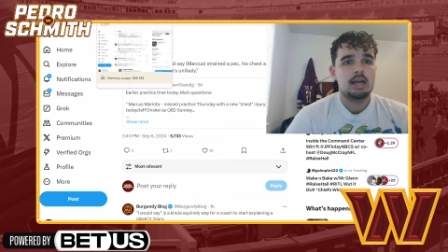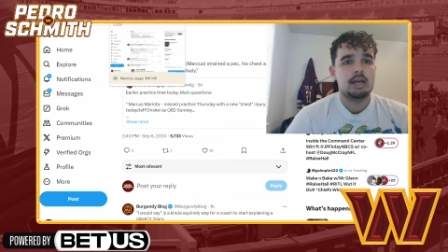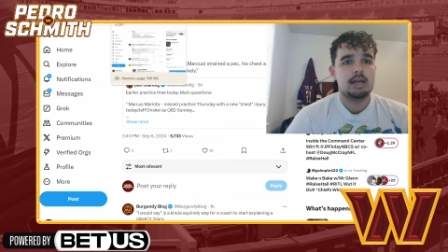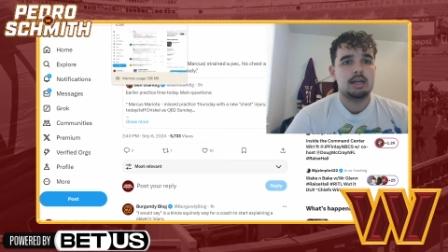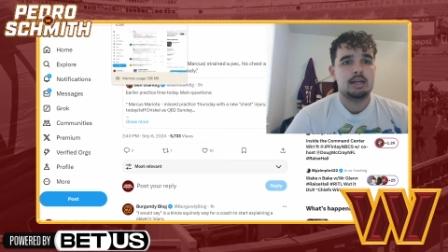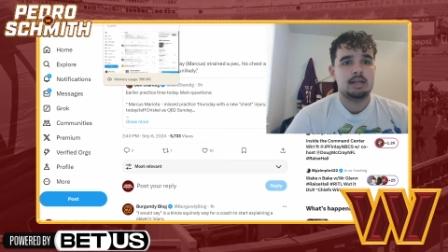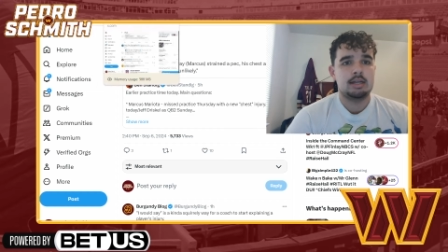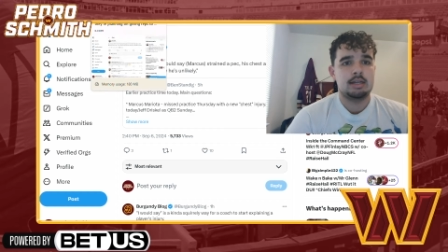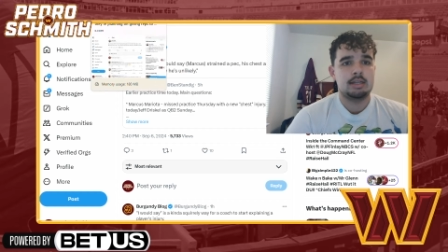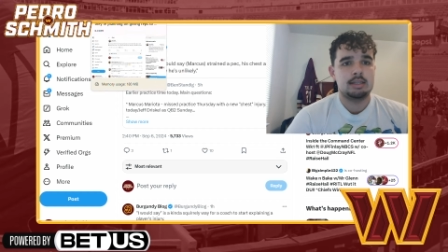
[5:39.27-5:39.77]

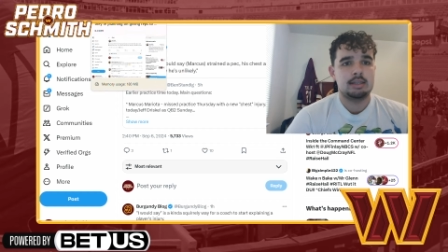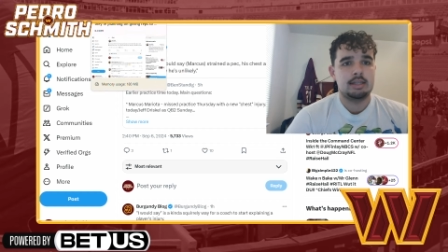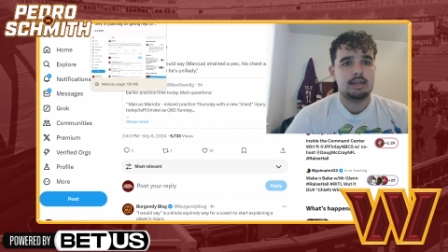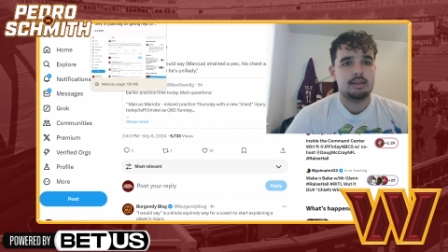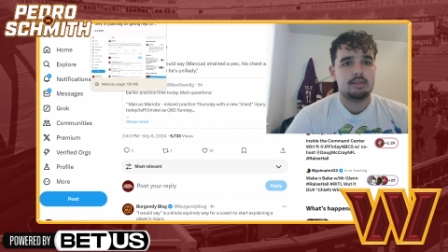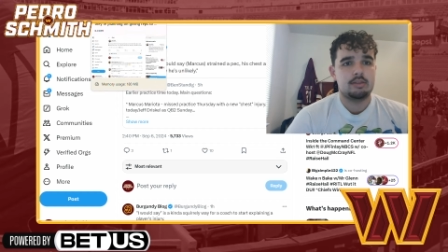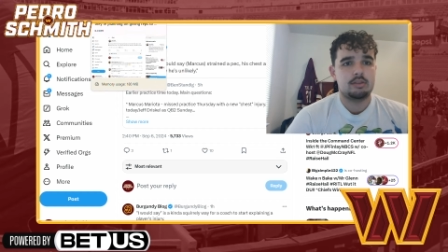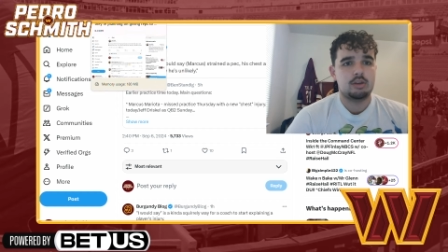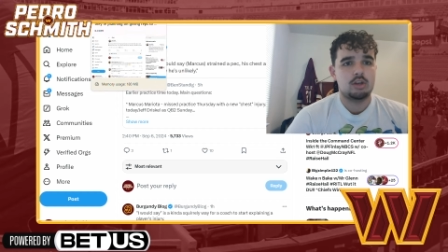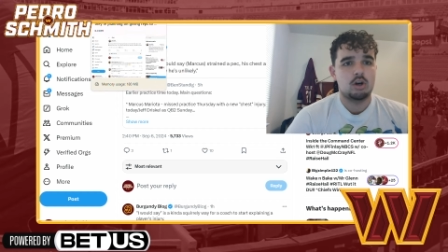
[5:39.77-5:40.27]
Uh,
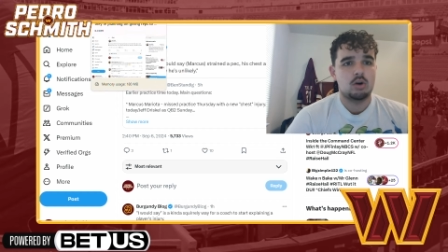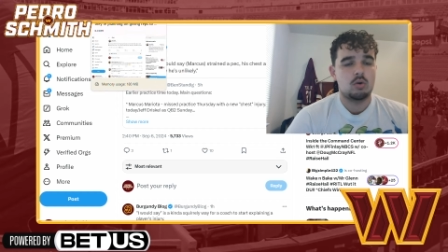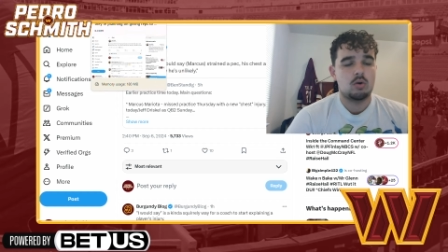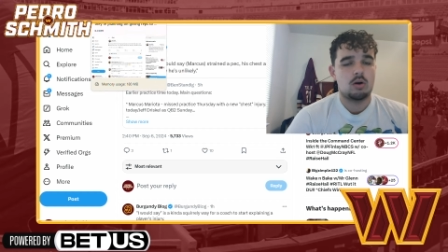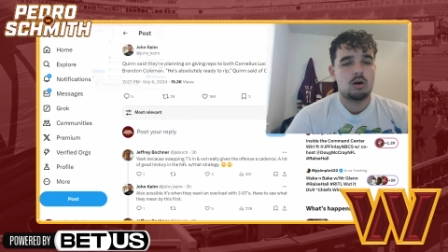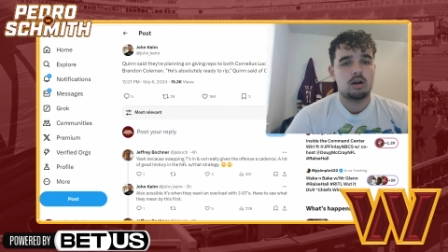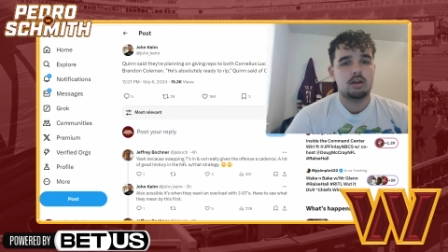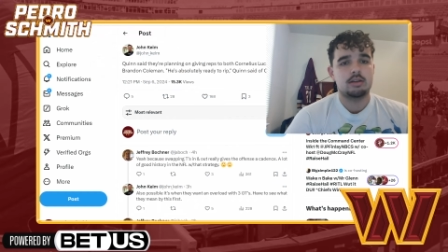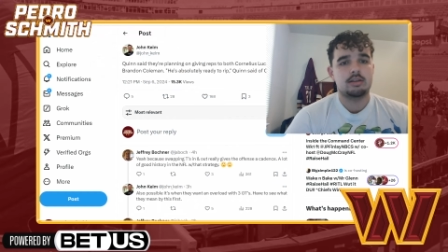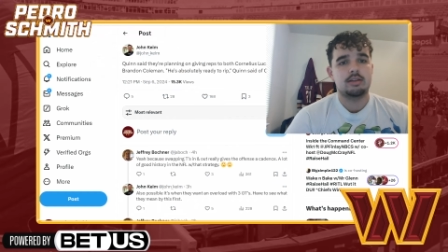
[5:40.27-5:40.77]
let's go
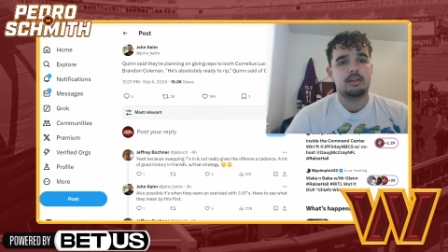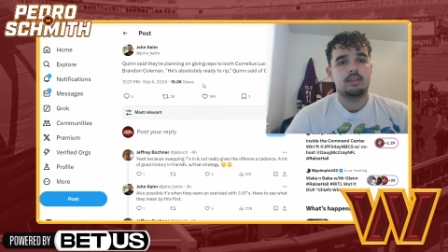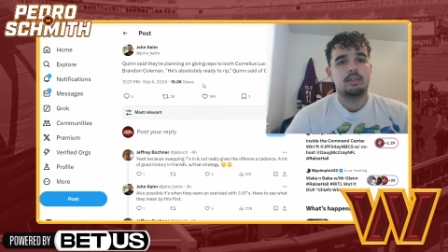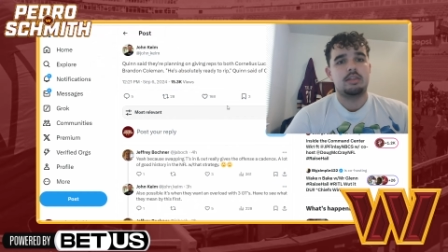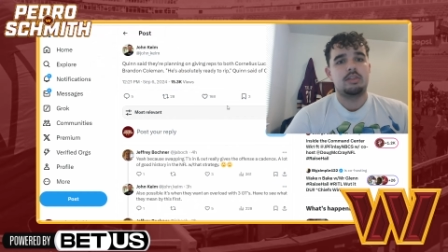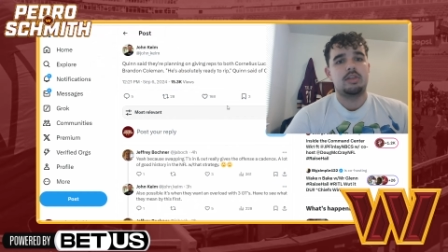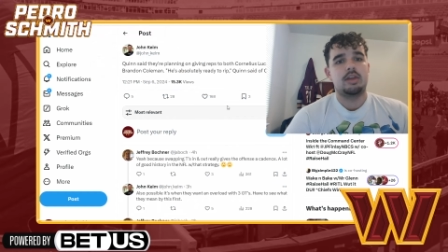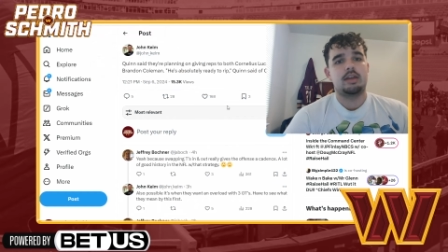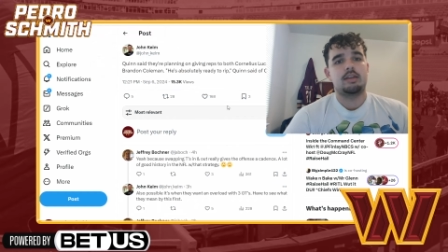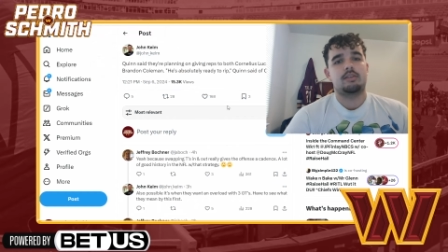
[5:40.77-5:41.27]
on to
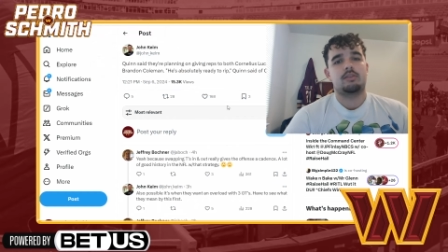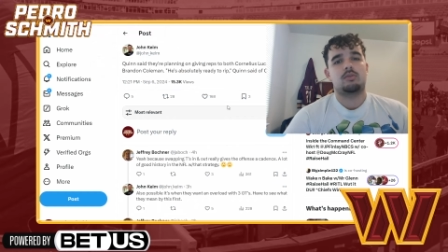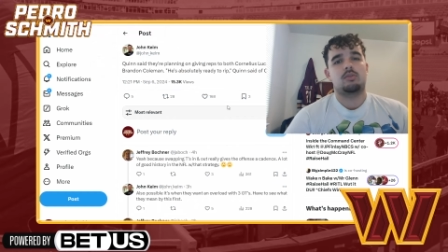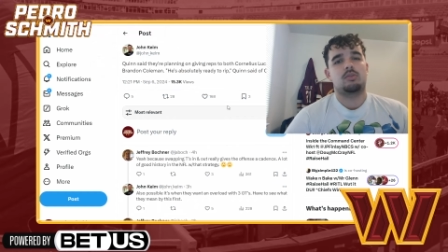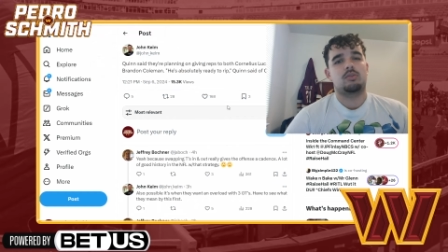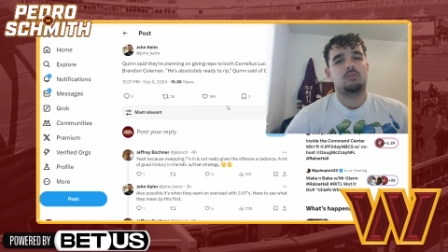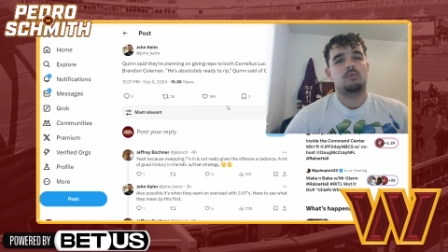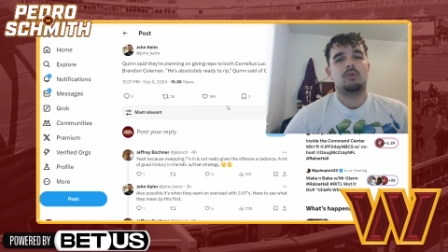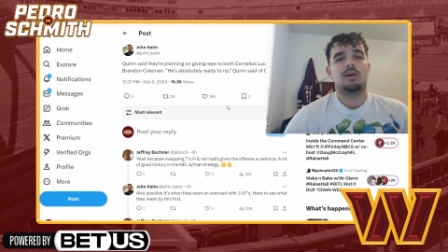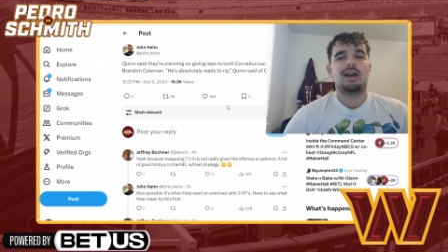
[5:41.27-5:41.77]
this.
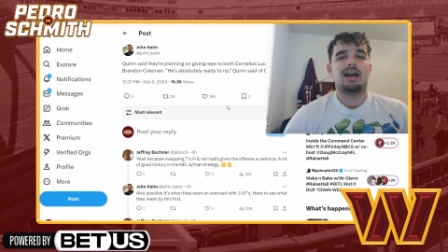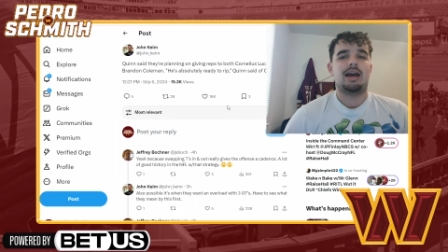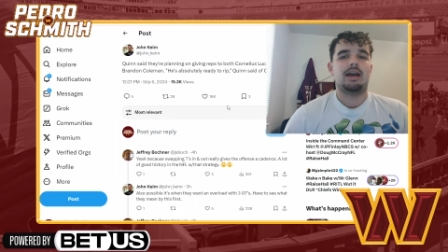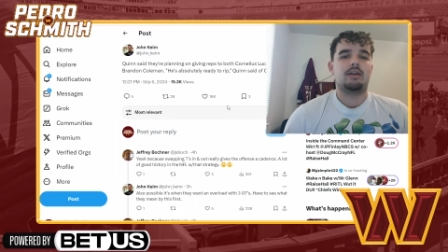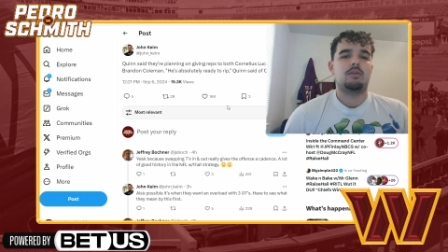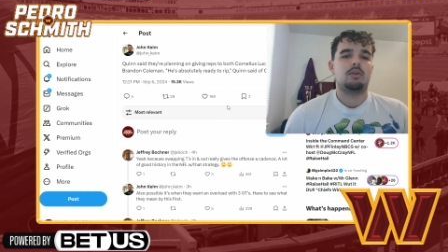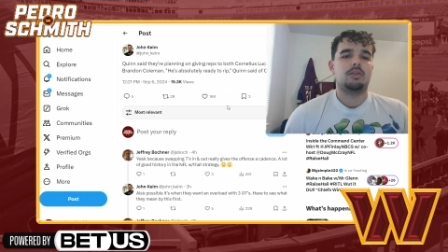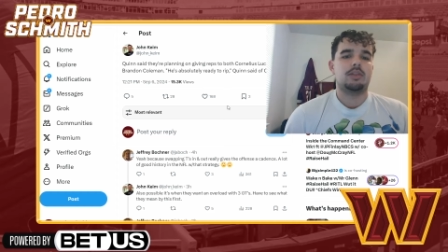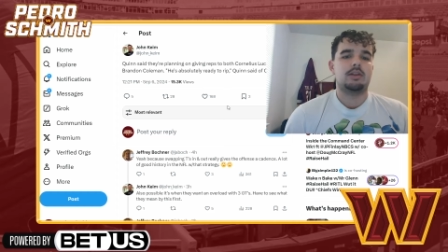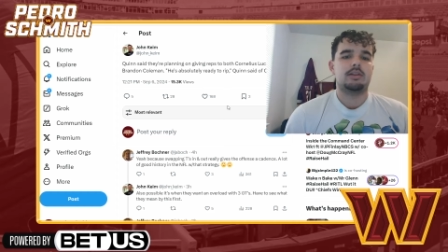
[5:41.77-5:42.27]
Was kind
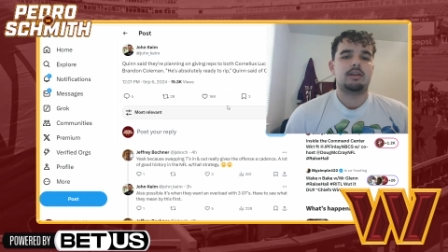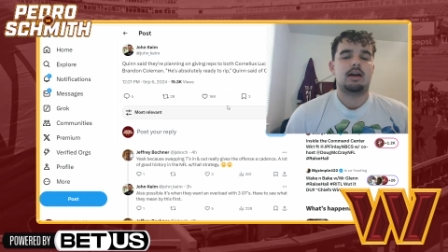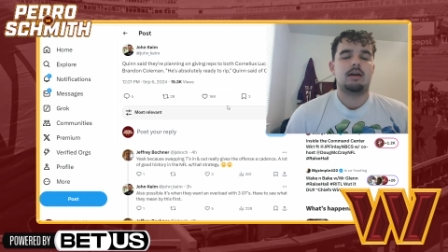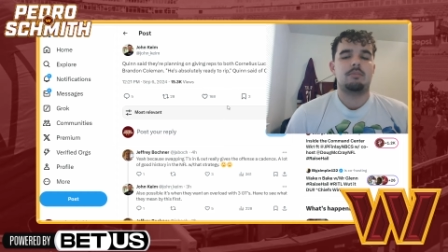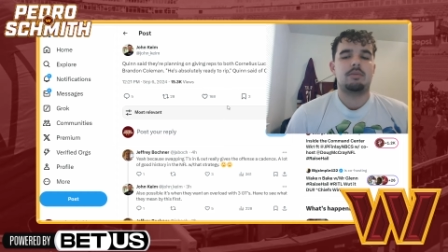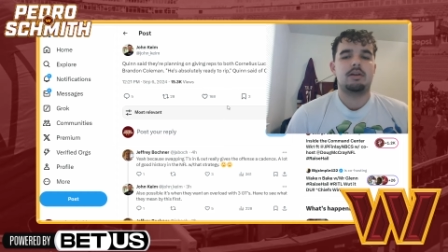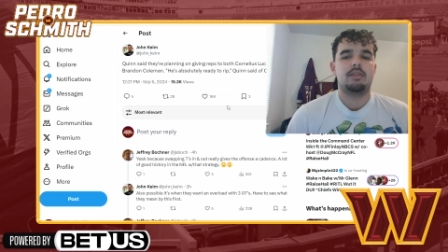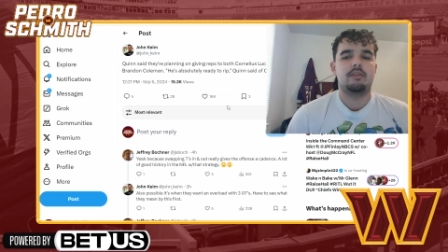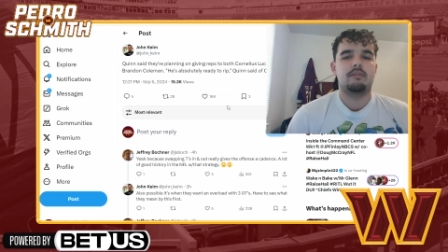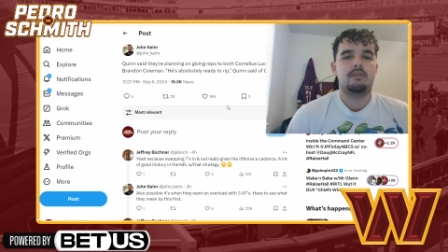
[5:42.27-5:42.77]
of what the
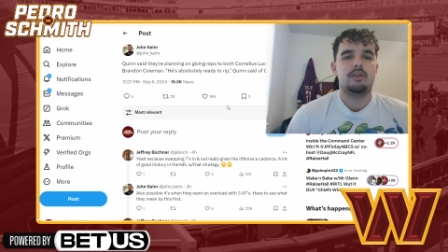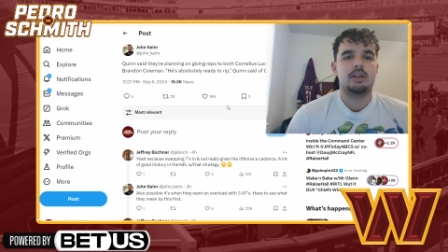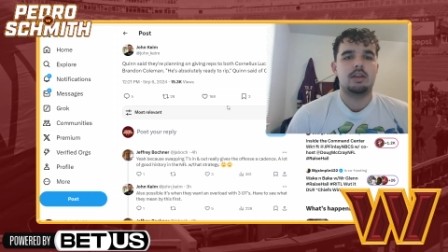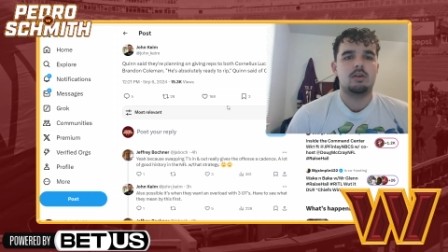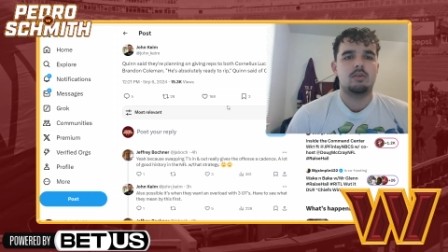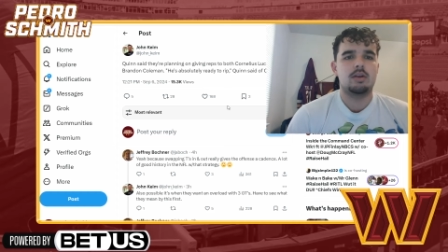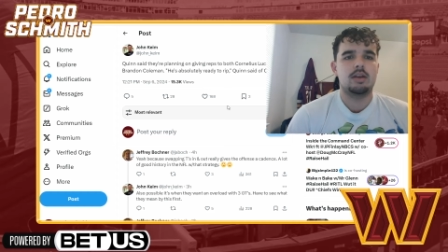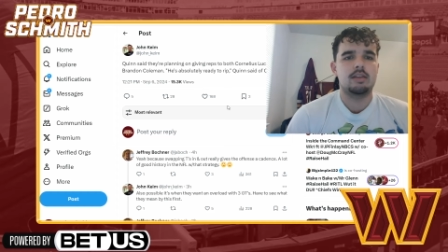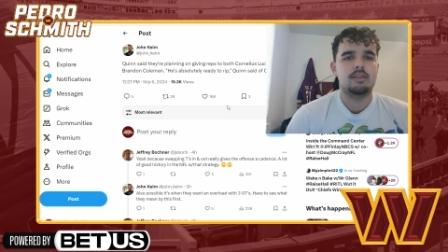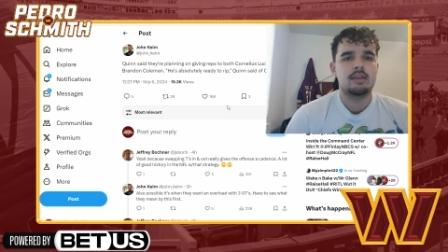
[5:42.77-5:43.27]
topic of the
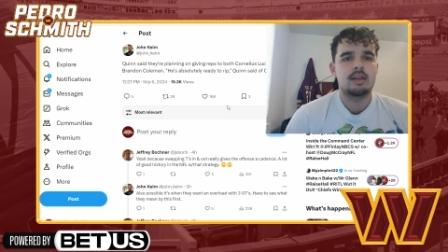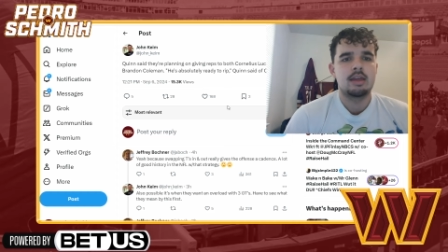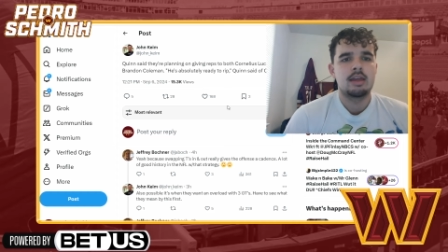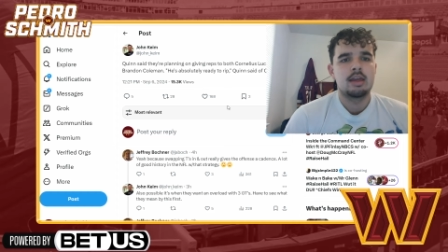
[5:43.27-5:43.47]
video is.